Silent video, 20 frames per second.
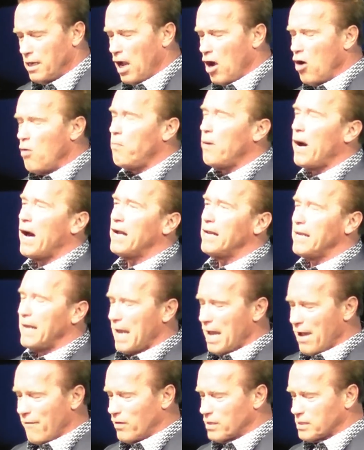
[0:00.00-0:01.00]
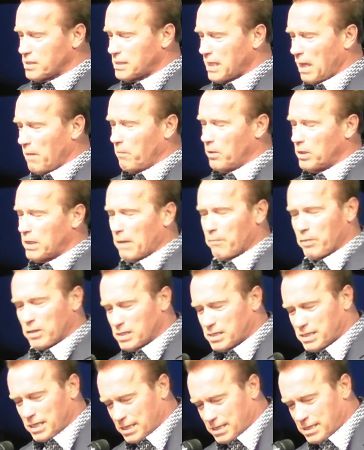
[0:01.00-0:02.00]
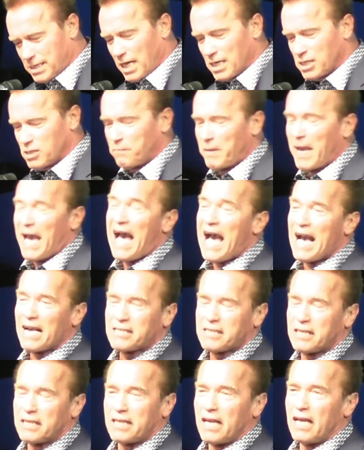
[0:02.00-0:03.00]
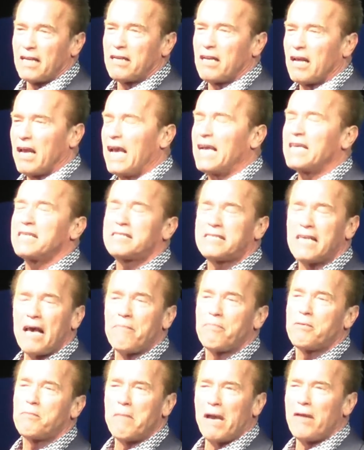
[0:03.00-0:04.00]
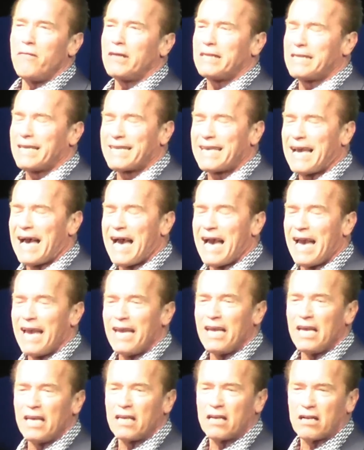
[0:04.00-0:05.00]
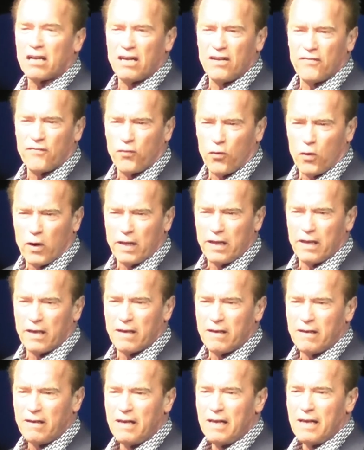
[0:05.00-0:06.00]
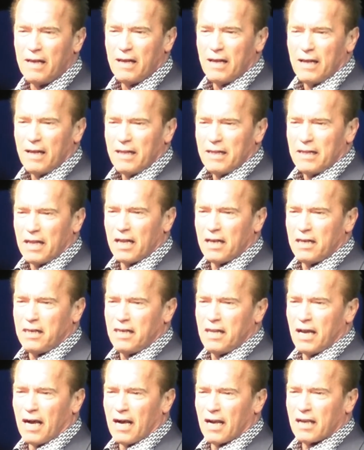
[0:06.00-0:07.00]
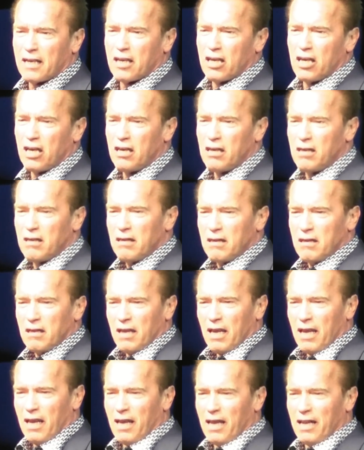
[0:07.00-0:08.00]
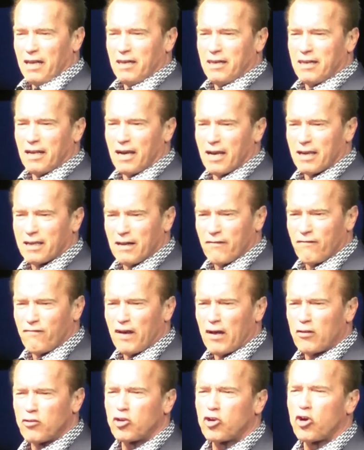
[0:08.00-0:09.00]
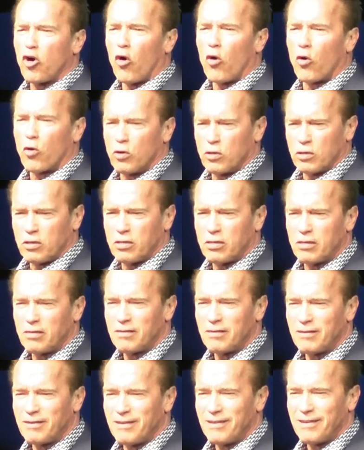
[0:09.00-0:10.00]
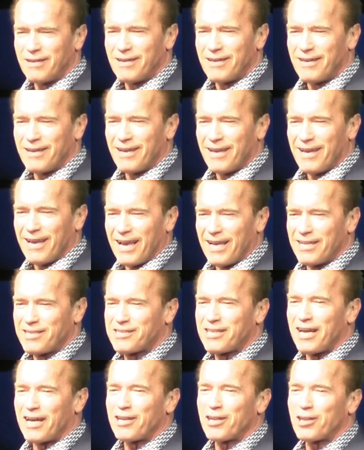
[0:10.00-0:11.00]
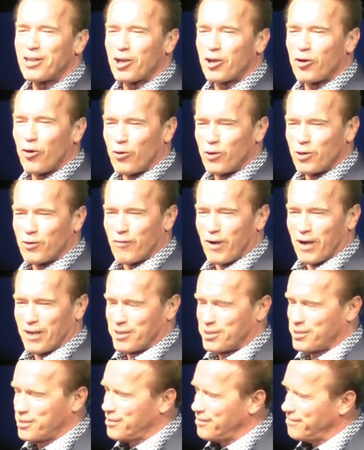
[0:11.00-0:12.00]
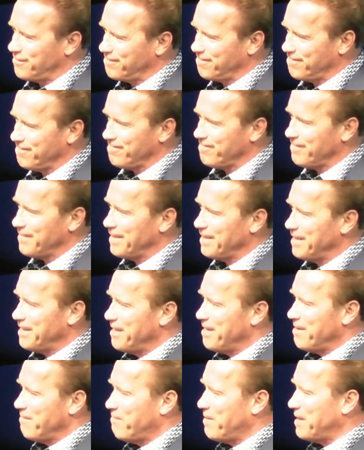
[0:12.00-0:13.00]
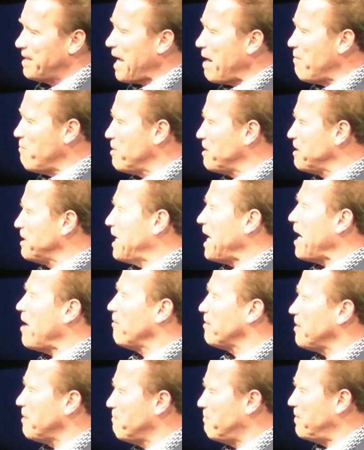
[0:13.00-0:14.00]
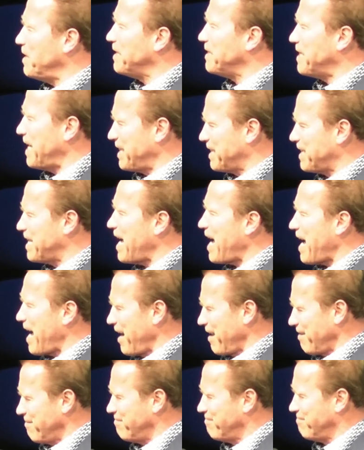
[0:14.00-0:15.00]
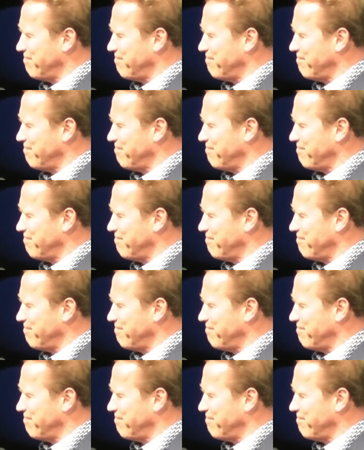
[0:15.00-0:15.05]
Nobody ever stumbled upon success by accident, except maybe the guy in California that dug and found gold and started the gold rush. But I wouldn't count on being that guy.